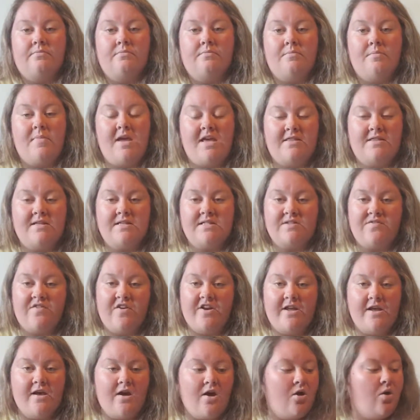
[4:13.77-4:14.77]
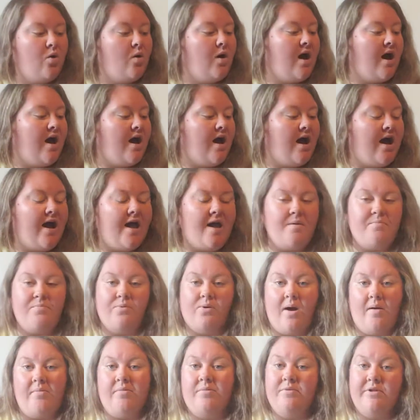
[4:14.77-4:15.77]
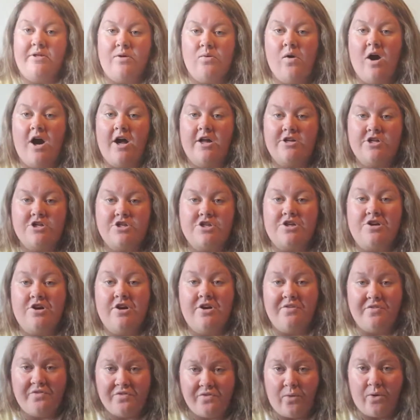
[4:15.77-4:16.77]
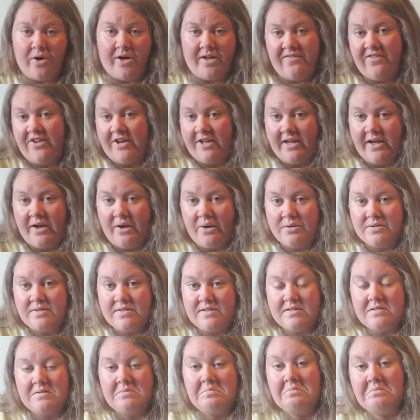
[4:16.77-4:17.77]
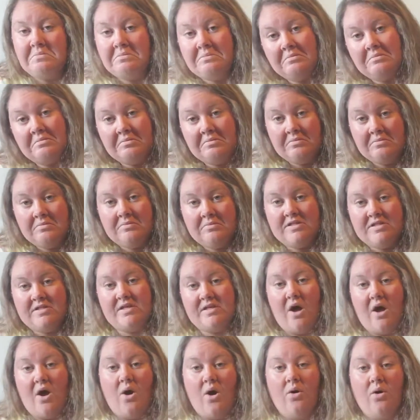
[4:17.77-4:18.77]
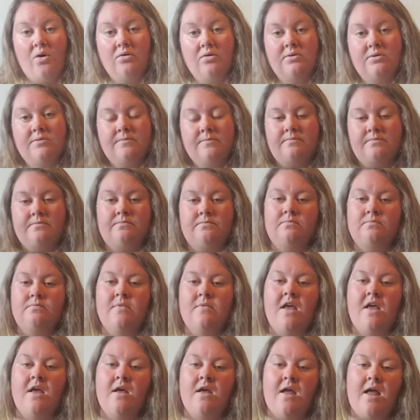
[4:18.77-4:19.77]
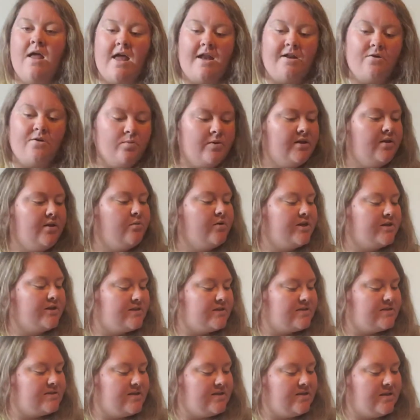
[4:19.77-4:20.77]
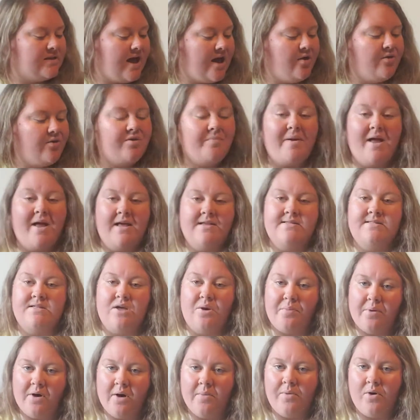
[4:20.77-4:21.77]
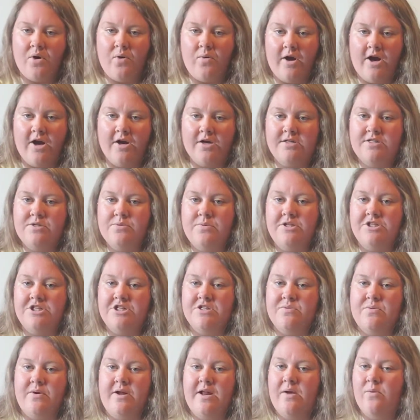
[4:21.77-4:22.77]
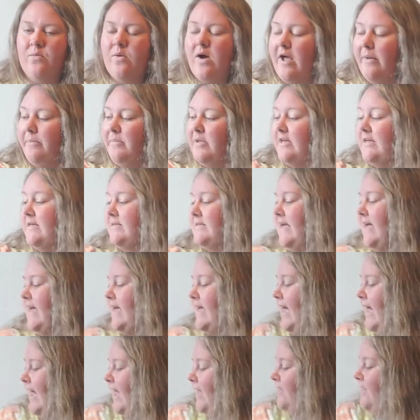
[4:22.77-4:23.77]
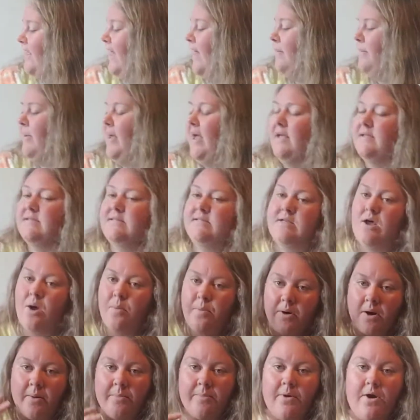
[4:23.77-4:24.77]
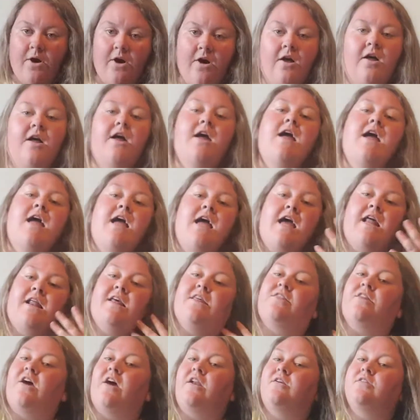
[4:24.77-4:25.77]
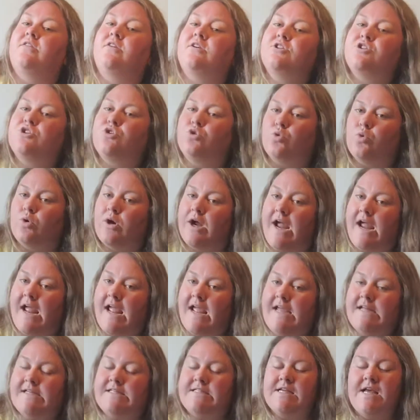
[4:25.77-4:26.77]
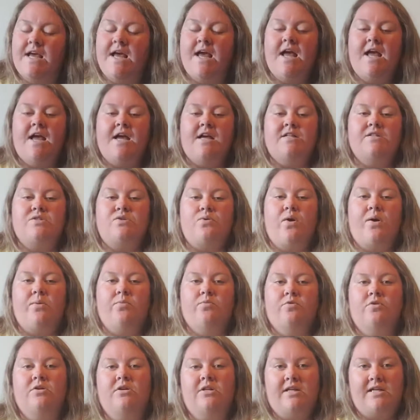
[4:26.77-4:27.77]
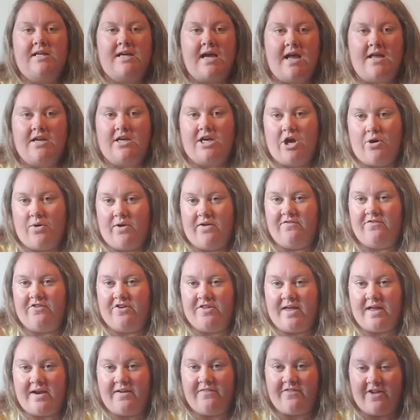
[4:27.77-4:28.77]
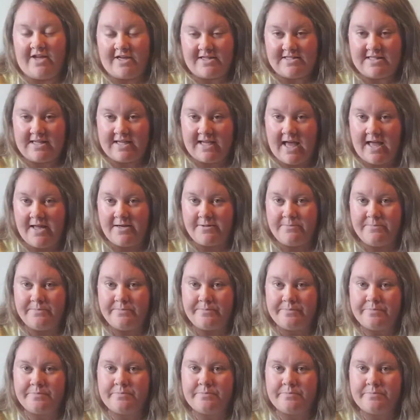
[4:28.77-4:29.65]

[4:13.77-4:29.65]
made this video, I probably watched a good 40 videos. So, and I really wanted to see how the pastel purple worked, which is what I want because I had that pastel purple and I thought it looked great. And so I'm really kind of going for that effect again.